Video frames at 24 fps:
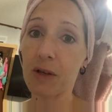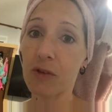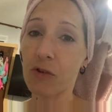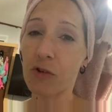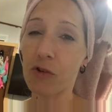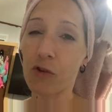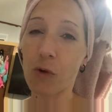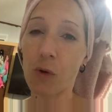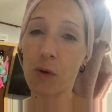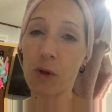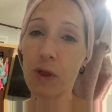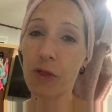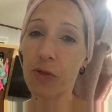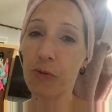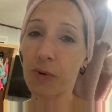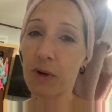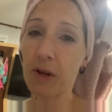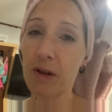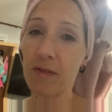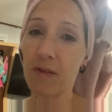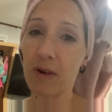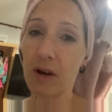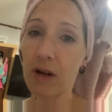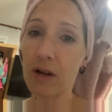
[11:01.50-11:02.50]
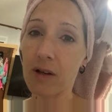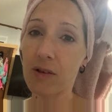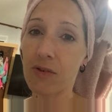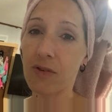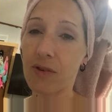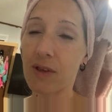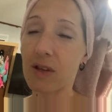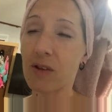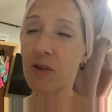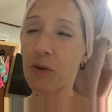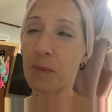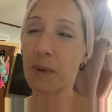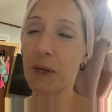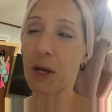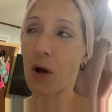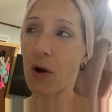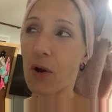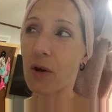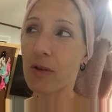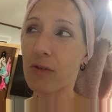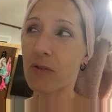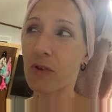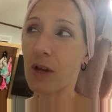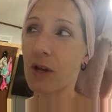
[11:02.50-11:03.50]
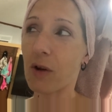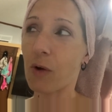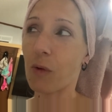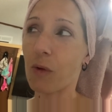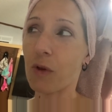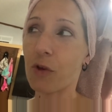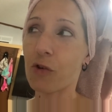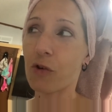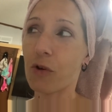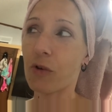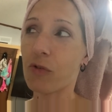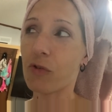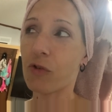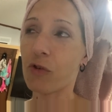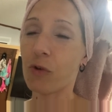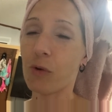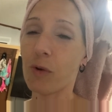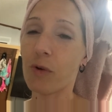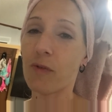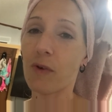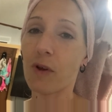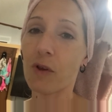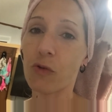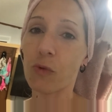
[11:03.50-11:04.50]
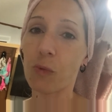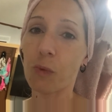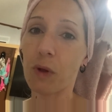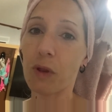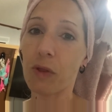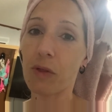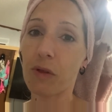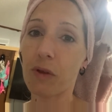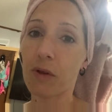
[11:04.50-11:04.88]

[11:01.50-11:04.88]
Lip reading: there's only three of us. And to be honest, I'd only trust two of us with.